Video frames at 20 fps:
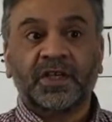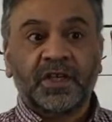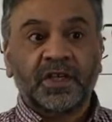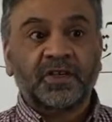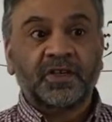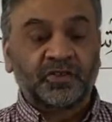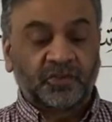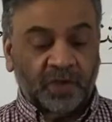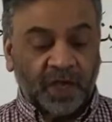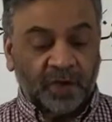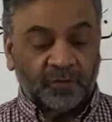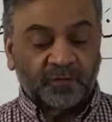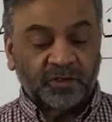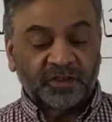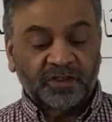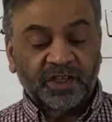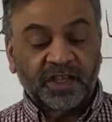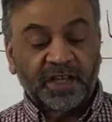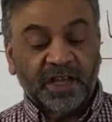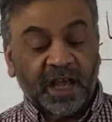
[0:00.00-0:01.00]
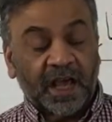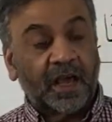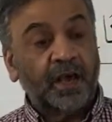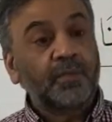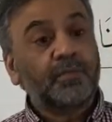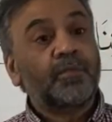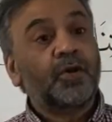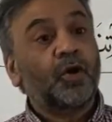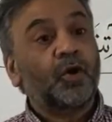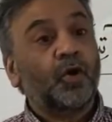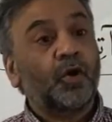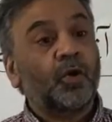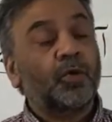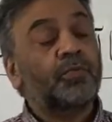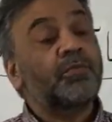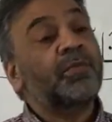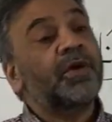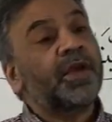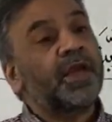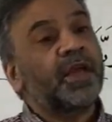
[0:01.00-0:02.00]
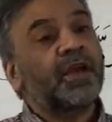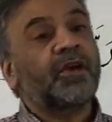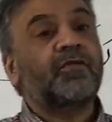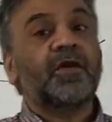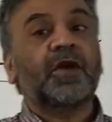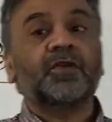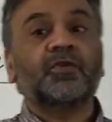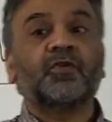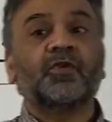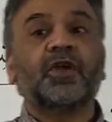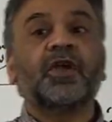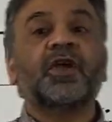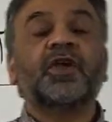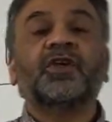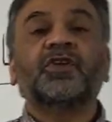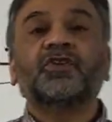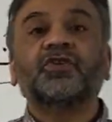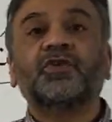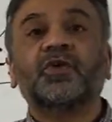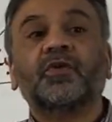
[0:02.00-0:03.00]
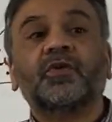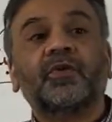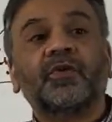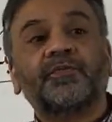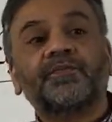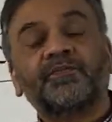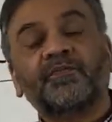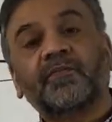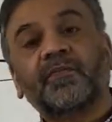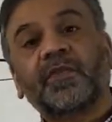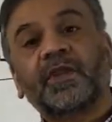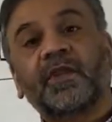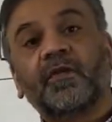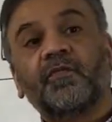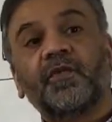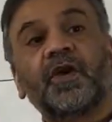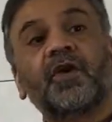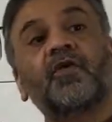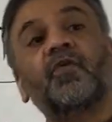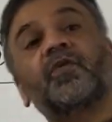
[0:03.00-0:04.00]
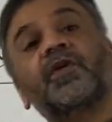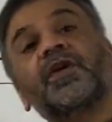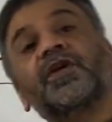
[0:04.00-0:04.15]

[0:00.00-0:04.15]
So I would say naam hum ikhwatun. So we are only